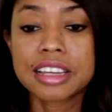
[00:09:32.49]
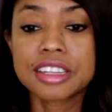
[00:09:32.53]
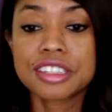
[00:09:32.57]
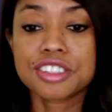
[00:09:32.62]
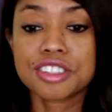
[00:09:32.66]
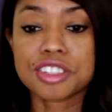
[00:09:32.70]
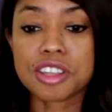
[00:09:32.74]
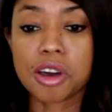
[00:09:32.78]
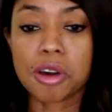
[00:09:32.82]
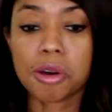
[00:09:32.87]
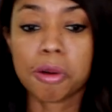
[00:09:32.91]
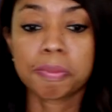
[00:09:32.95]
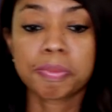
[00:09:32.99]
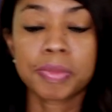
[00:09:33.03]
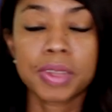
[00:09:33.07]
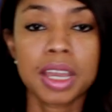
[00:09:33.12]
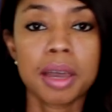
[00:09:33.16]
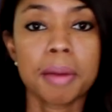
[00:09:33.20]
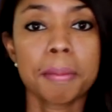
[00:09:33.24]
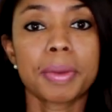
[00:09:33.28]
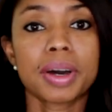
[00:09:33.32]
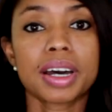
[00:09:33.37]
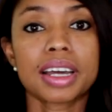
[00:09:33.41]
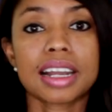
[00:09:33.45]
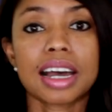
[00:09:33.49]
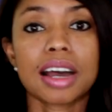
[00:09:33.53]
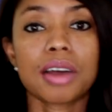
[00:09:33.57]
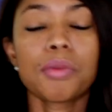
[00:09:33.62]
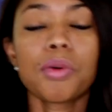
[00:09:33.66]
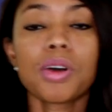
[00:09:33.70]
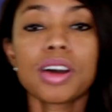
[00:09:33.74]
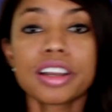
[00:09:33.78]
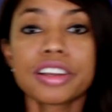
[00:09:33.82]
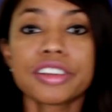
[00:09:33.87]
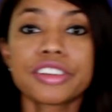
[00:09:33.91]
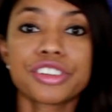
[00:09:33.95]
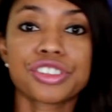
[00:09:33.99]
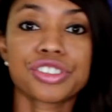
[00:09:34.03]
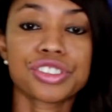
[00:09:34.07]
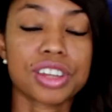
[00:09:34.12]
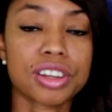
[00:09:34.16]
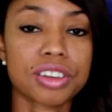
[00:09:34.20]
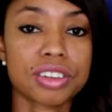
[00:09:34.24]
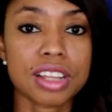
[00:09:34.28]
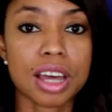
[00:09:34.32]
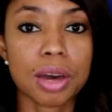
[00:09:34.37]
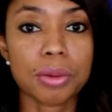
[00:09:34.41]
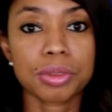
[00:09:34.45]
So, but I wanted to
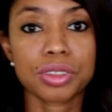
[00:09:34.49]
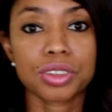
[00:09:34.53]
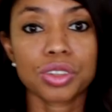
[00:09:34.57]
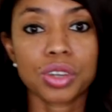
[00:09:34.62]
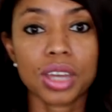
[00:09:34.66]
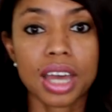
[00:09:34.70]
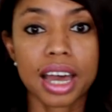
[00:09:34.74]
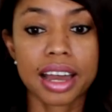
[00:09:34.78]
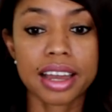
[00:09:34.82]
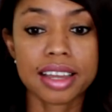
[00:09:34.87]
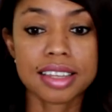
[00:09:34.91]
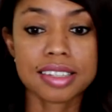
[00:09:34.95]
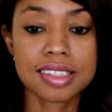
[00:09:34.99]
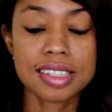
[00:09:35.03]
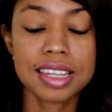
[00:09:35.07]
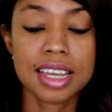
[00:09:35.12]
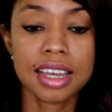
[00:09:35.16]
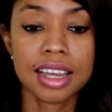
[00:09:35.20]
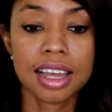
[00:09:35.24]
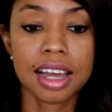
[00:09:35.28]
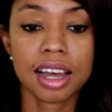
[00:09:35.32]
share that with you guys,